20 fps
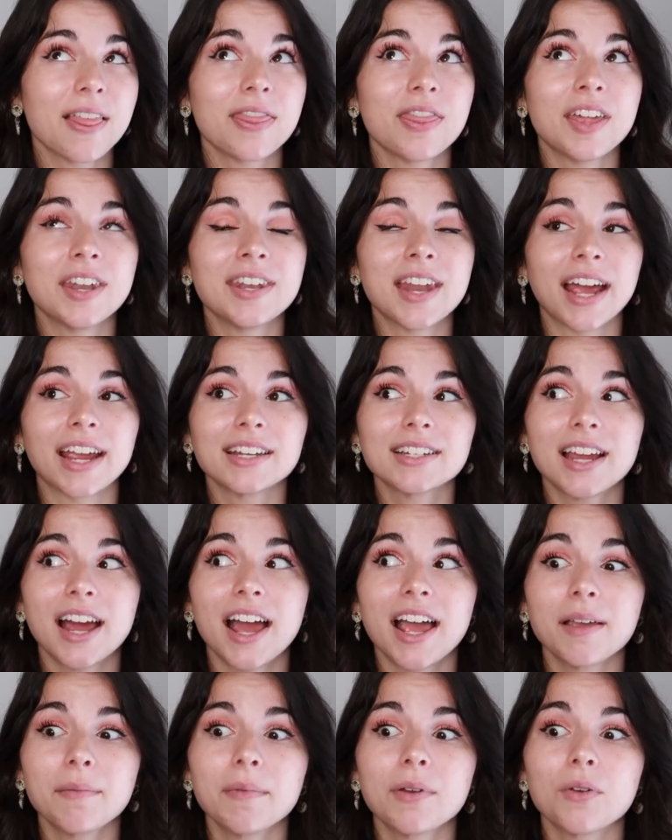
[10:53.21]
the
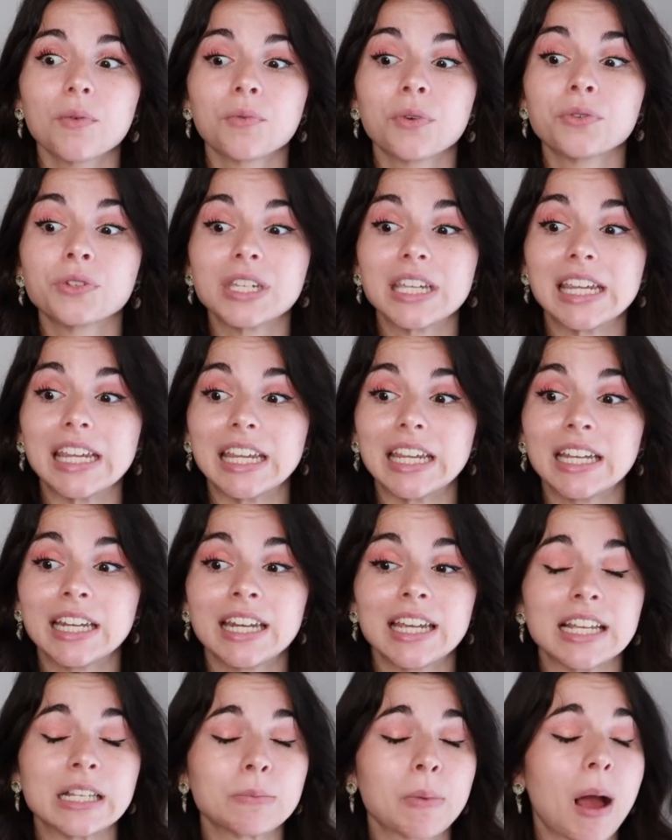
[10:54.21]
nighttime routine
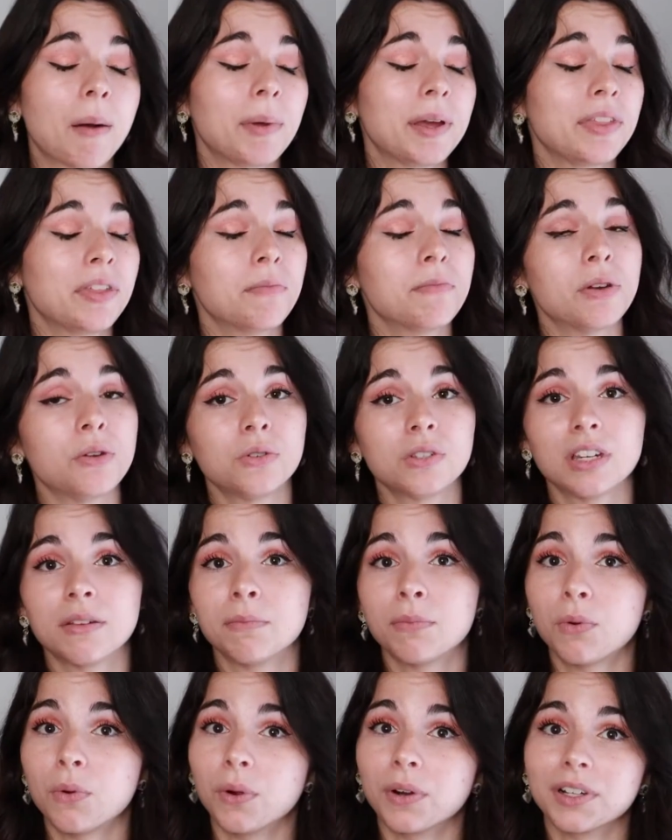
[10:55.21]
is probably the most
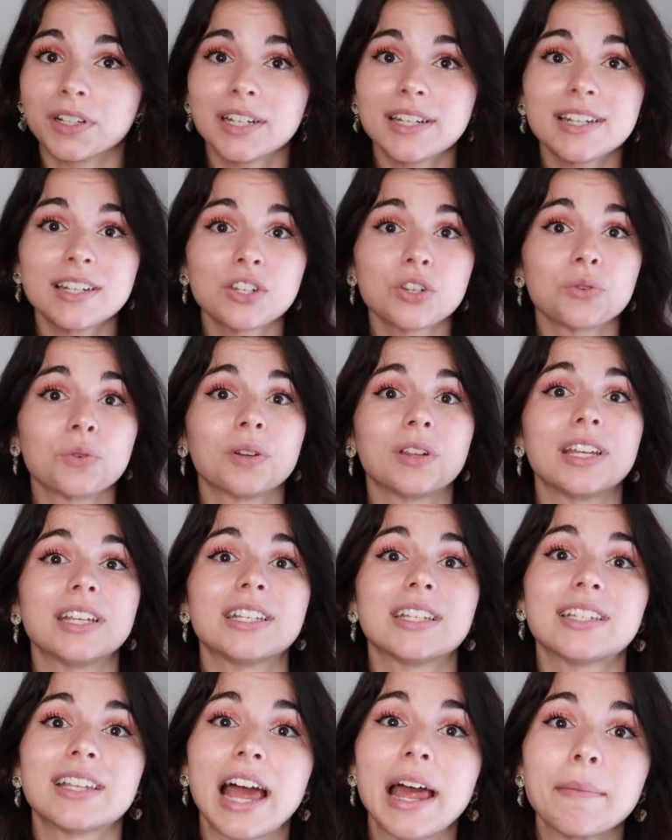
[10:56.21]
important to really
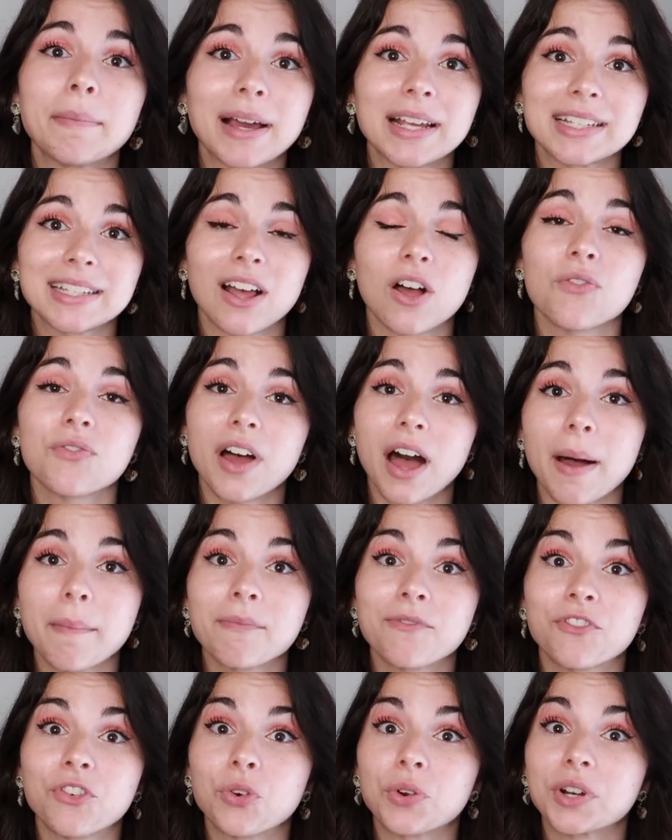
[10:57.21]
set myself up
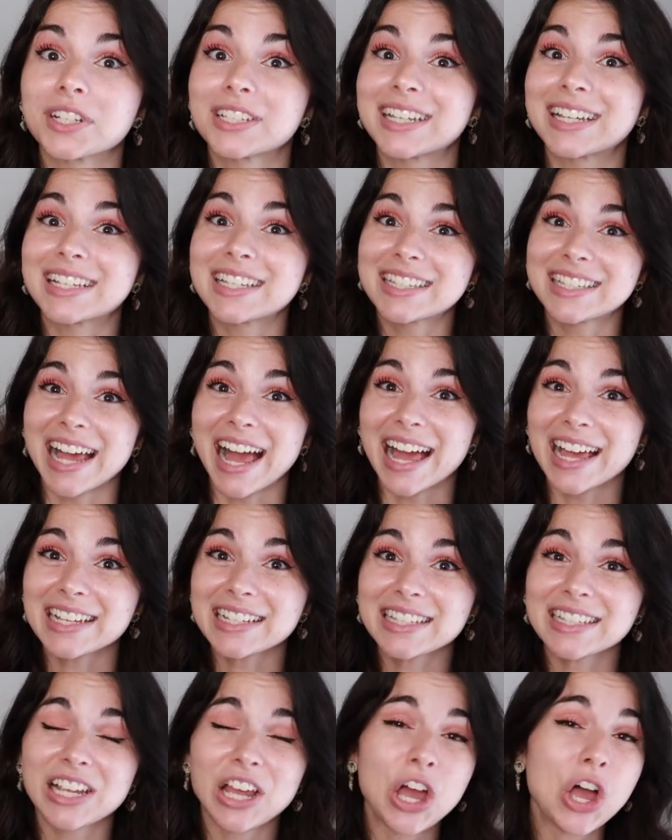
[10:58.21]
for
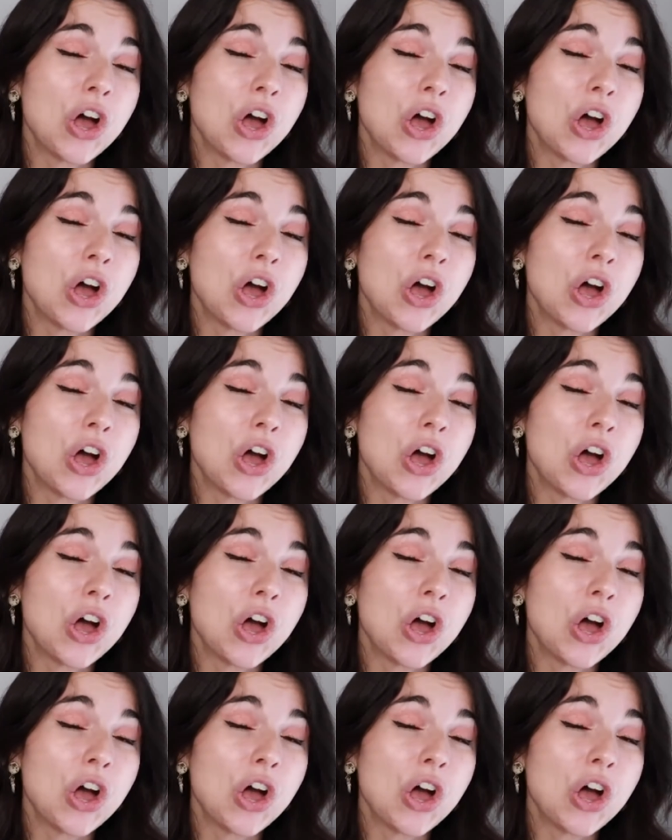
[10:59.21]
success